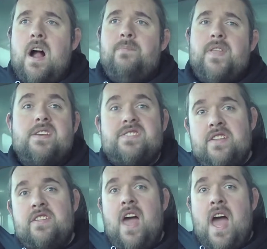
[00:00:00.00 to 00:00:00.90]
it's
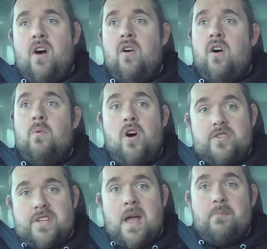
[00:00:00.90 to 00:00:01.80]
either that or
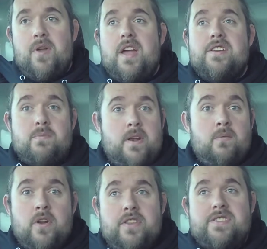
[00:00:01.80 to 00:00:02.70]
watch Sam Pearce when he
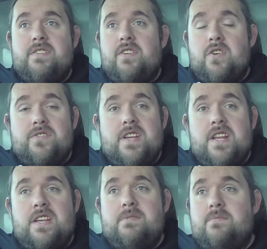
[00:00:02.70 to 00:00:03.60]
won the Civic on
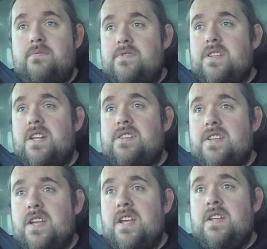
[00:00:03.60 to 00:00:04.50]

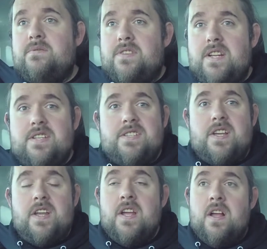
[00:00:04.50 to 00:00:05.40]

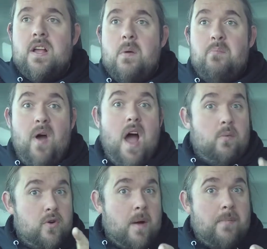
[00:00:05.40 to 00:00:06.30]
TDC.
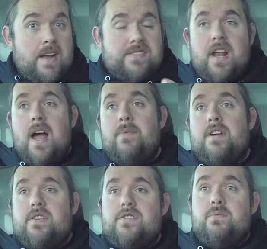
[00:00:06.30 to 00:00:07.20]
But we'll come back to that
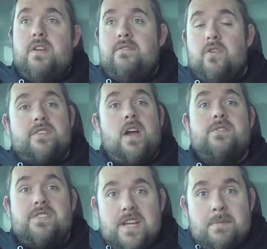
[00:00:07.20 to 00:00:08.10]
because we've got to go
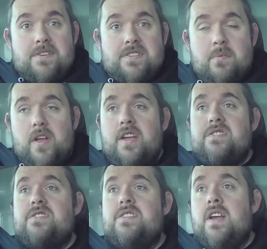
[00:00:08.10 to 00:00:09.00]
see Mr.
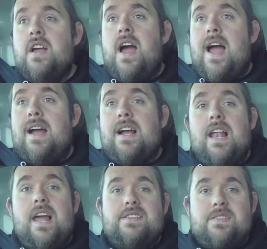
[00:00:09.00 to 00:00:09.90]
Pearce and
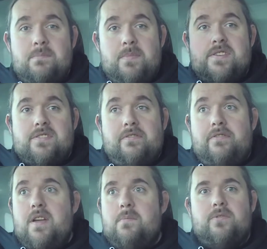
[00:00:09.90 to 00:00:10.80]
collect some bits off
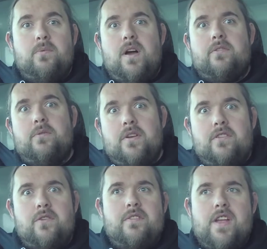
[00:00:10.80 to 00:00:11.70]
of him as well. So we're
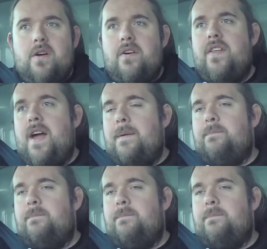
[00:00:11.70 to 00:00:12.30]
going to do a video on that.